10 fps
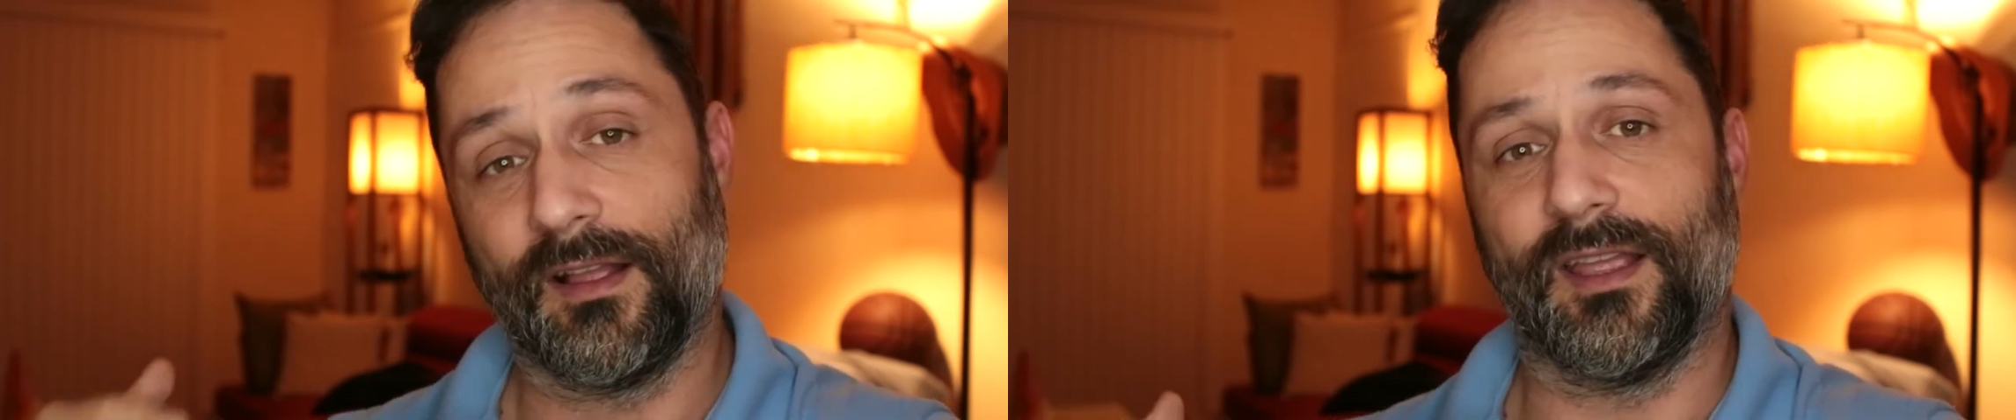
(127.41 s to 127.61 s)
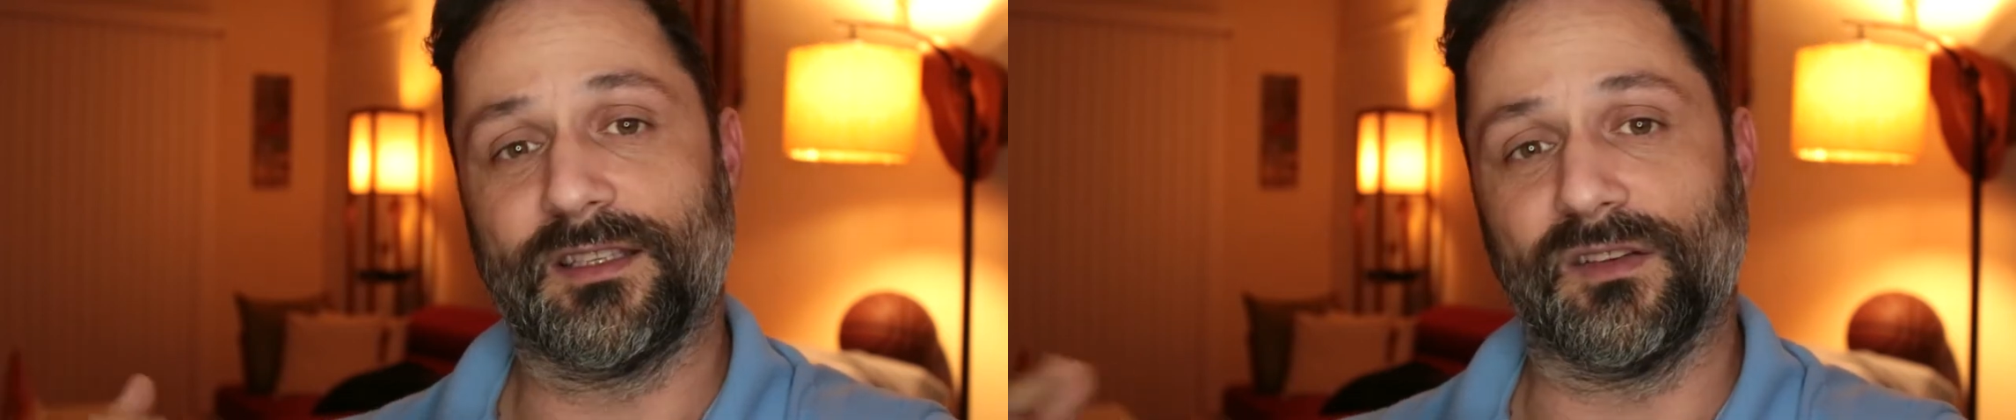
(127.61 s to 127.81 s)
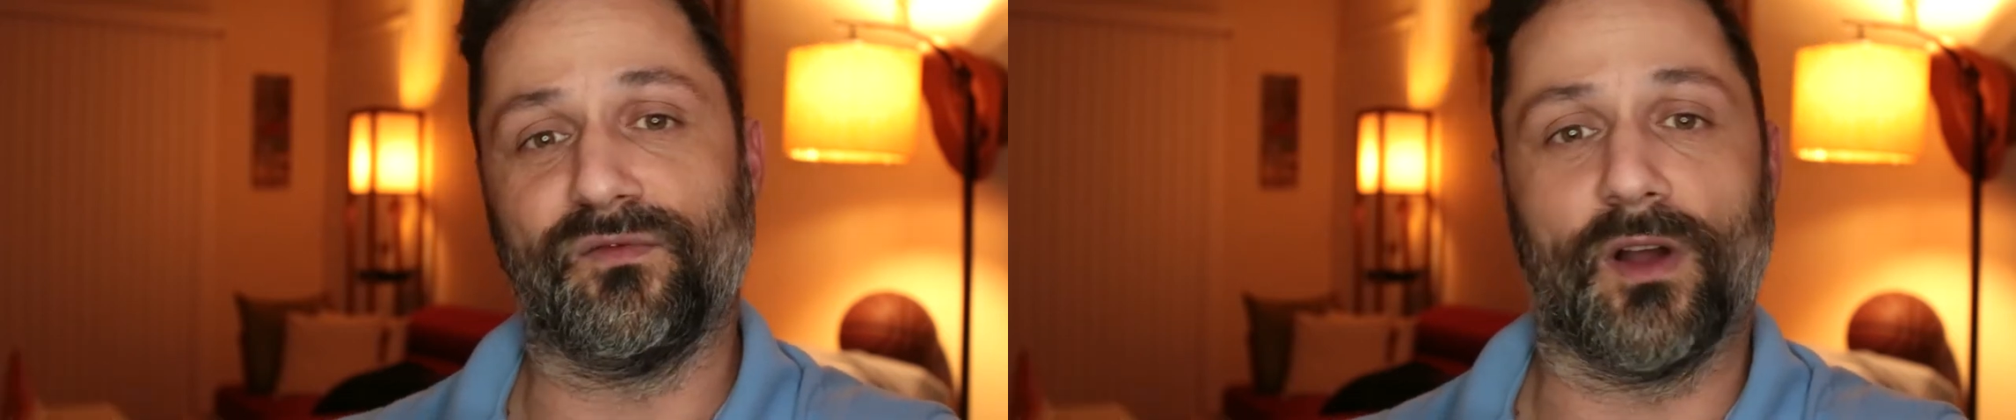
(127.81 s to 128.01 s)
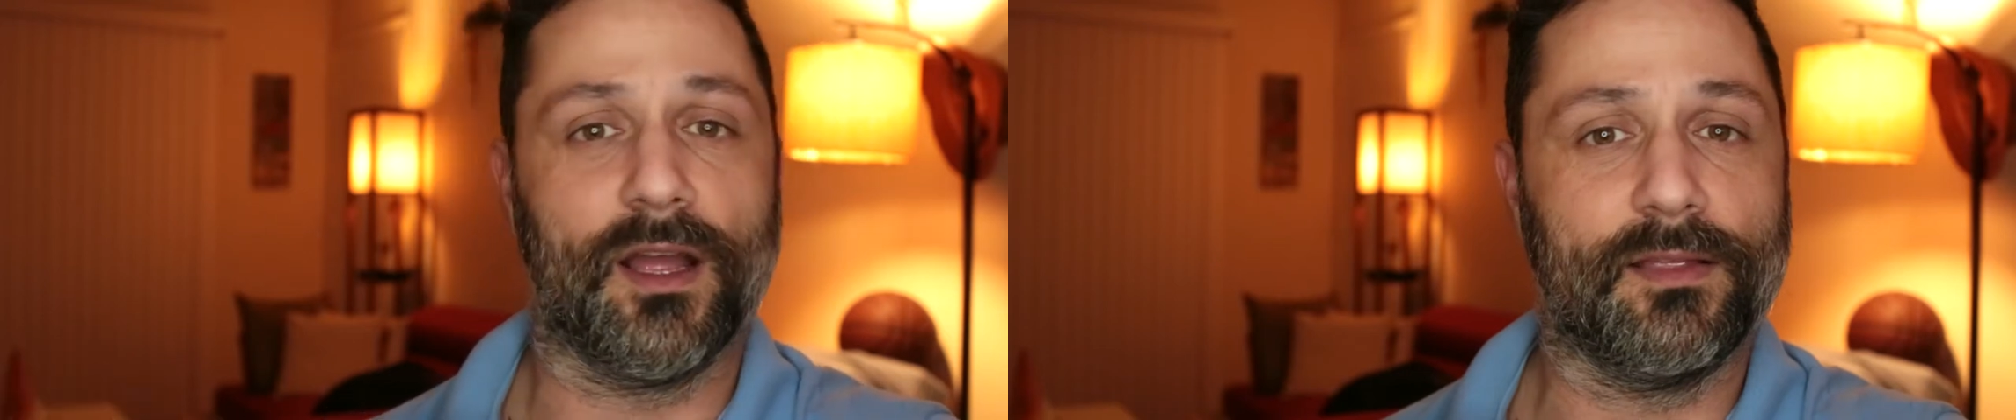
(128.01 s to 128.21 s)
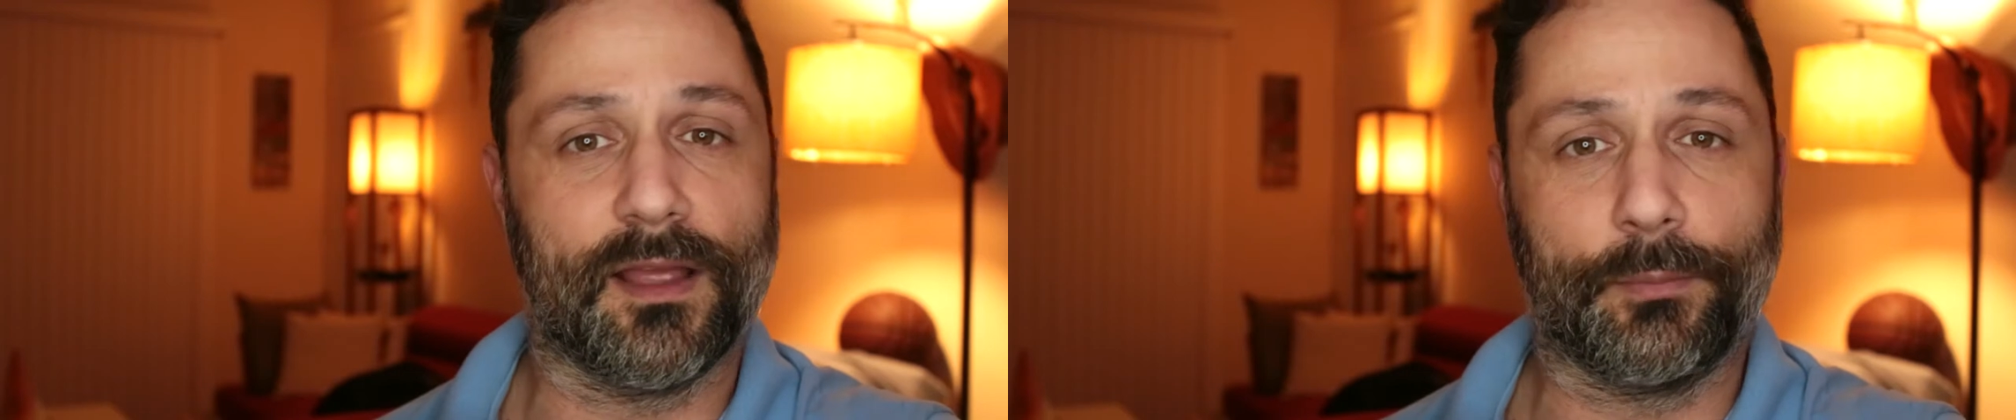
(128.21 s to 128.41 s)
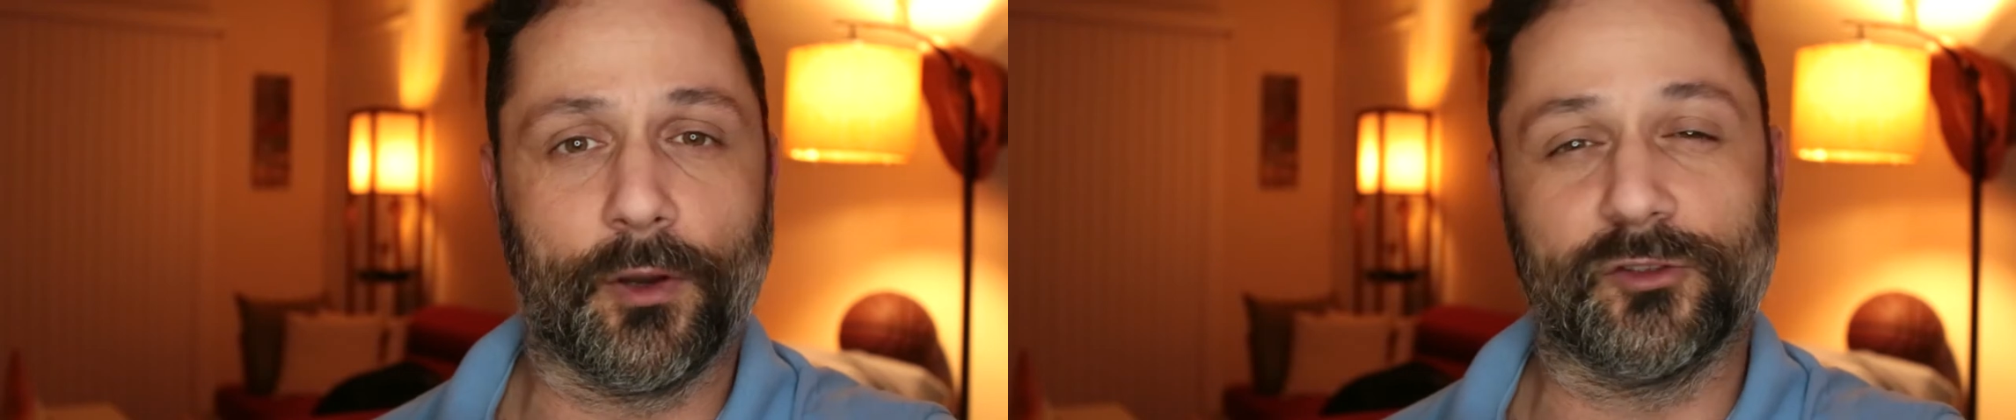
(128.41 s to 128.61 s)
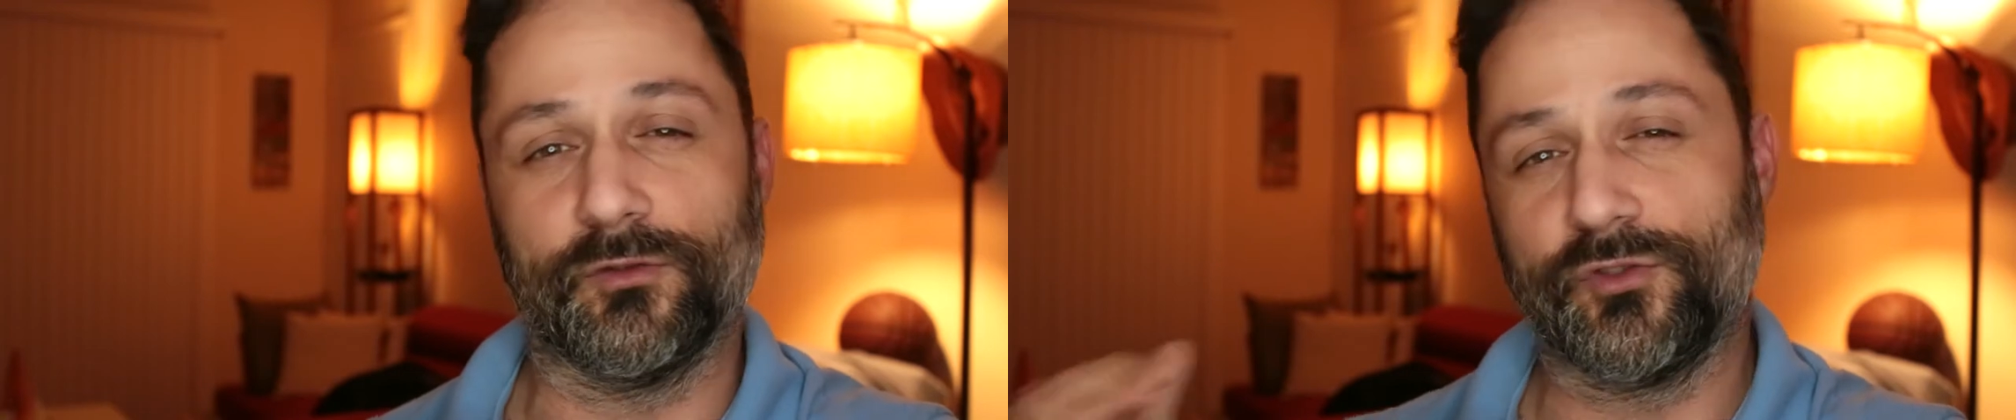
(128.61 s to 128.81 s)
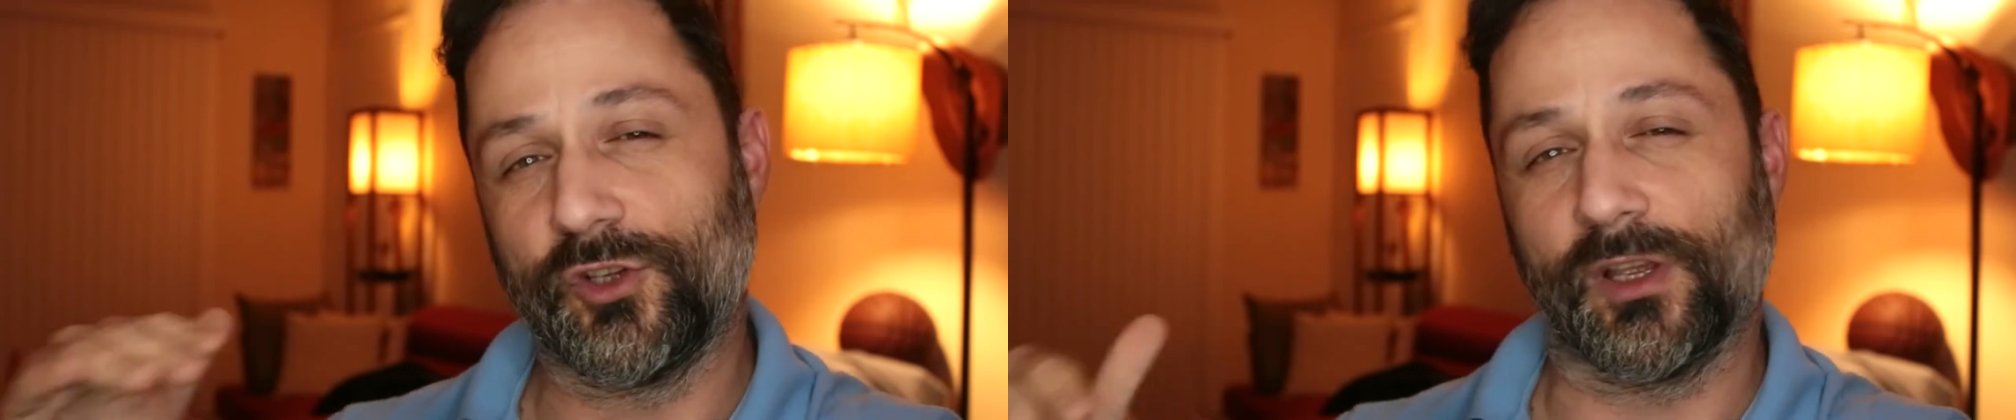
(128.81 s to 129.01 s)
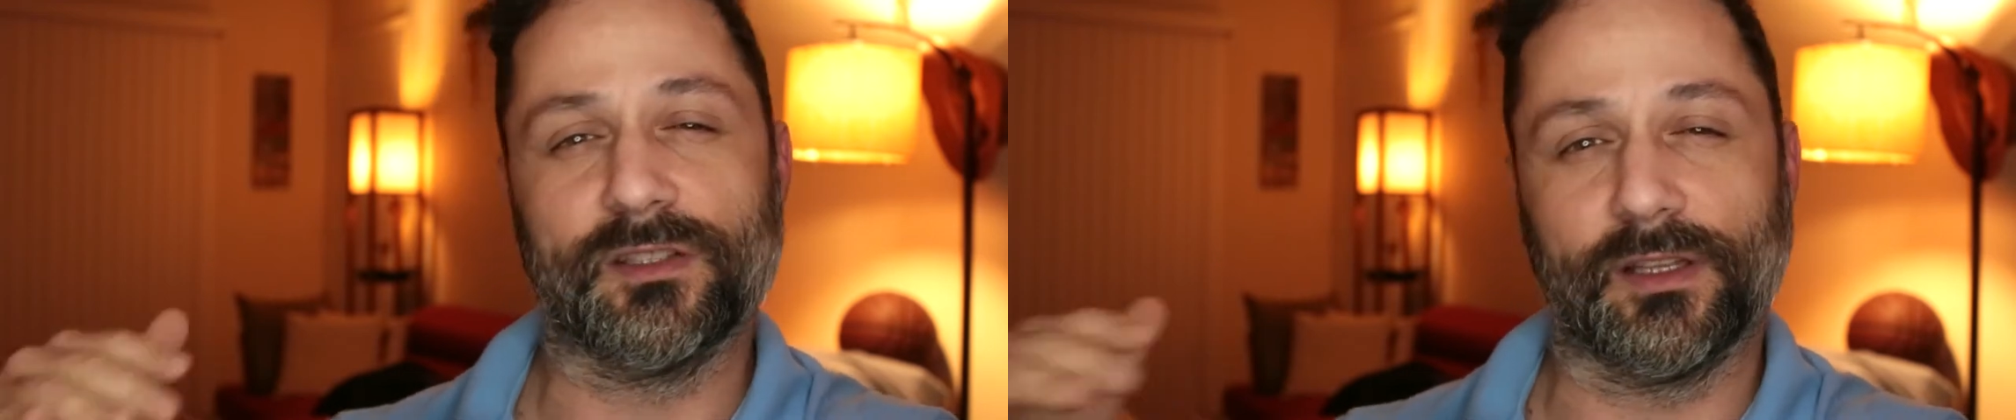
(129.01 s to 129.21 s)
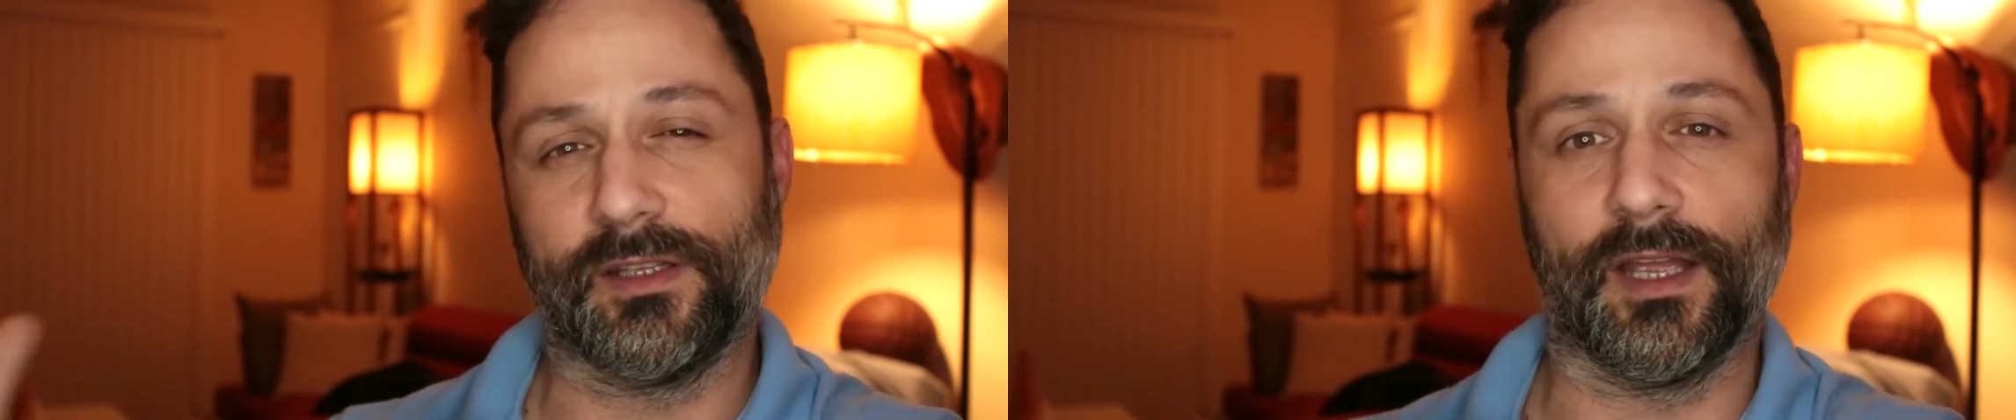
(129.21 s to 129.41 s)
is to find that person who's
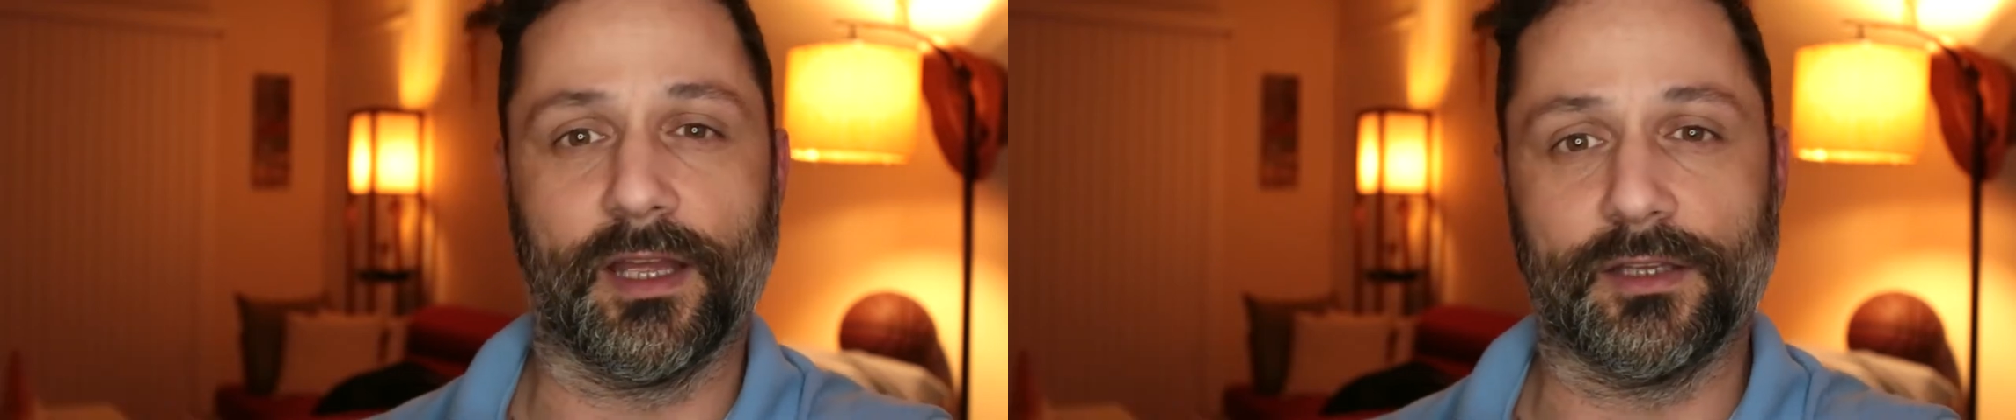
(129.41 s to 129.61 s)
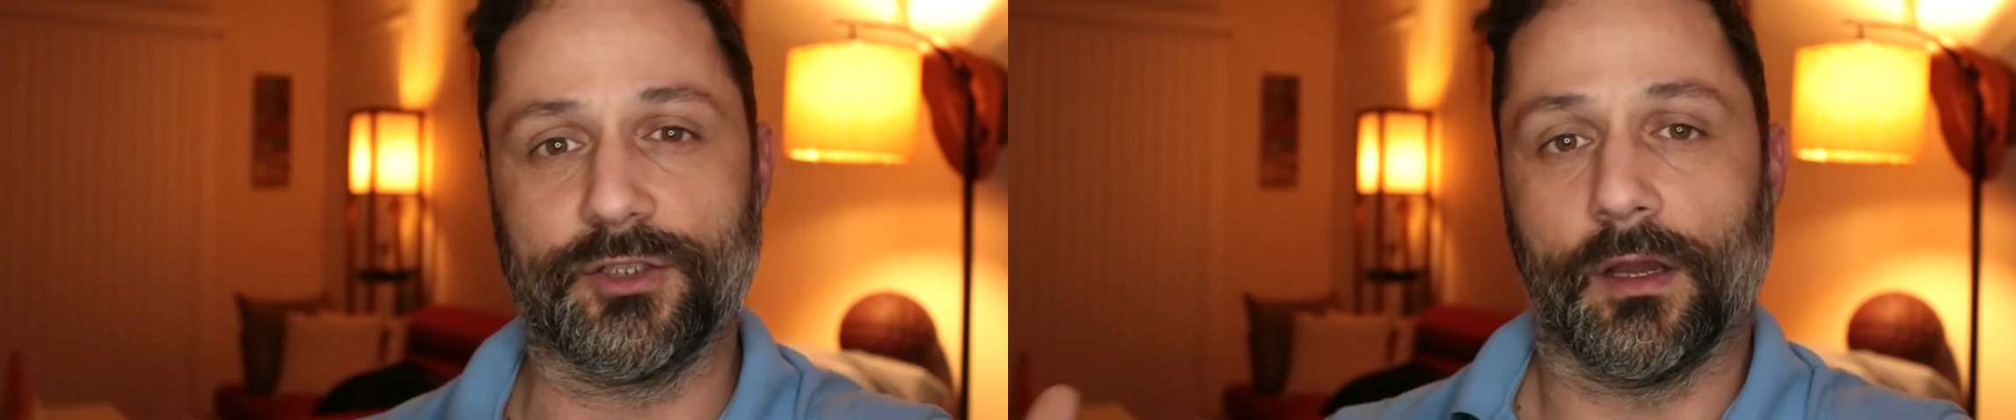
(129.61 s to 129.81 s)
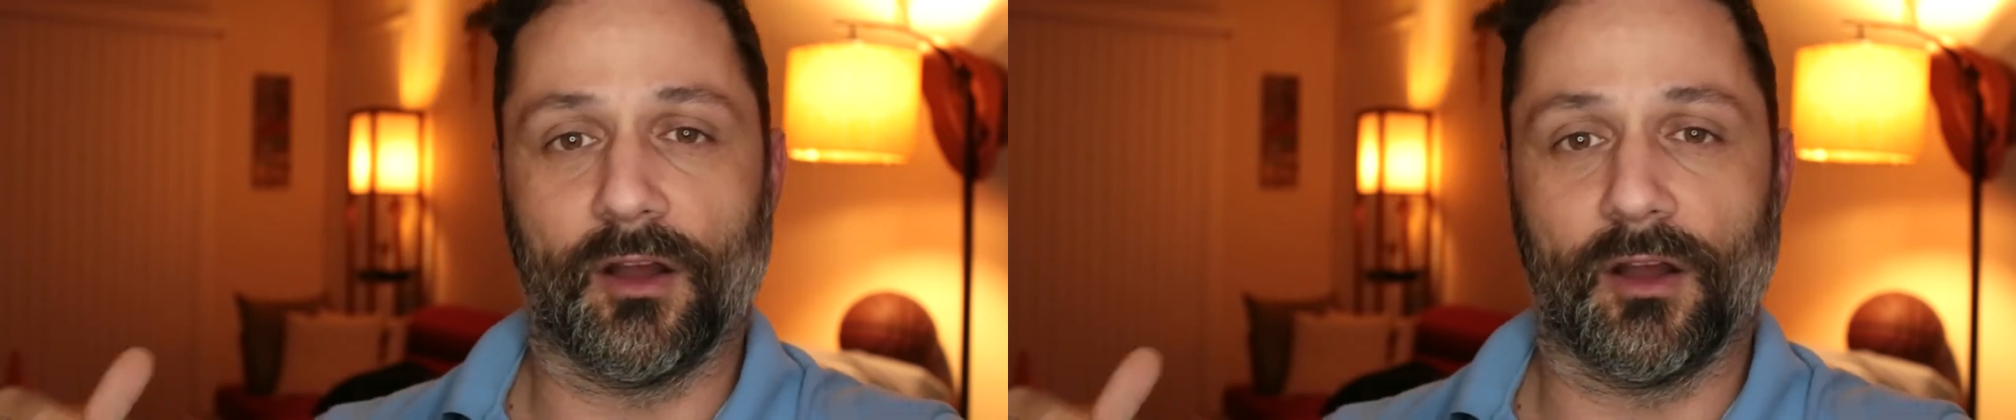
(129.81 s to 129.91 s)
just on the edge